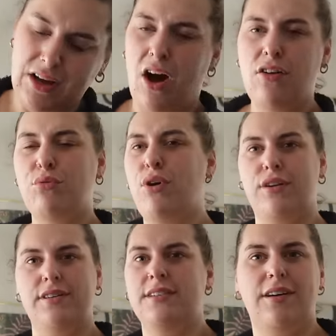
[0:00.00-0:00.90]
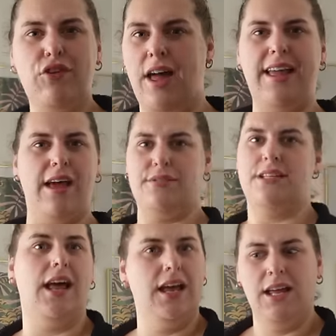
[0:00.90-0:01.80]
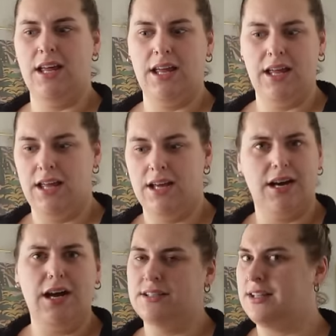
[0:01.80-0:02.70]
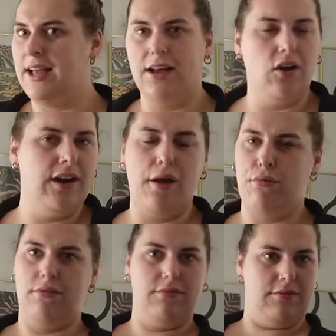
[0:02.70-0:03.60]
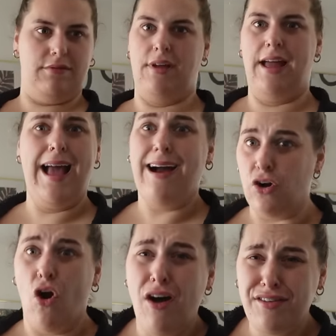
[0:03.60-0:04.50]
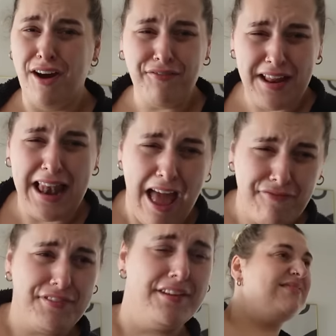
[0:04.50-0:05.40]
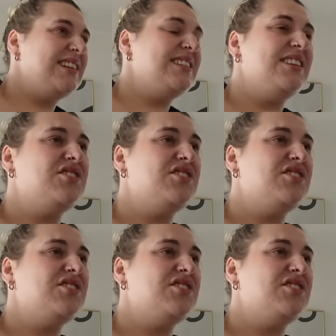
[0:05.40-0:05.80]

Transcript: 1:30. I'm not 8 out today. Because I ain't got no. I ain't got nothing left. There's